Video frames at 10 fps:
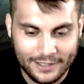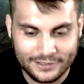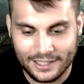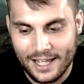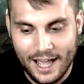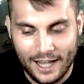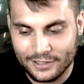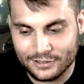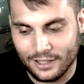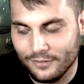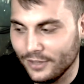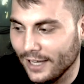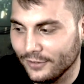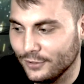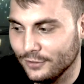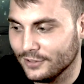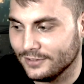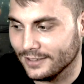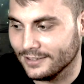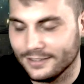I just I just love how the dude
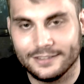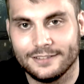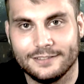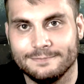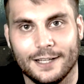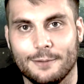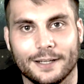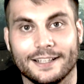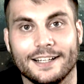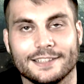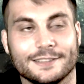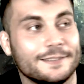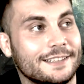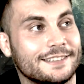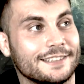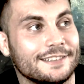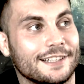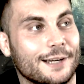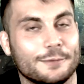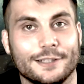just doesn't oh my gosh, he just doesn't
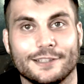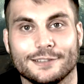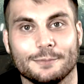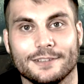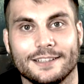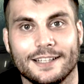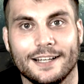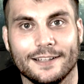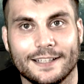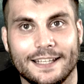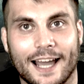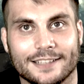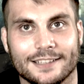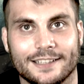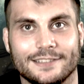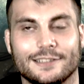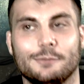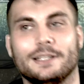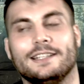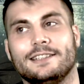think I'm good or something like that. Like he acts like this is
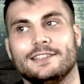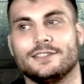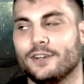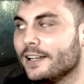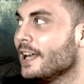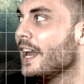going to be the easiest fight.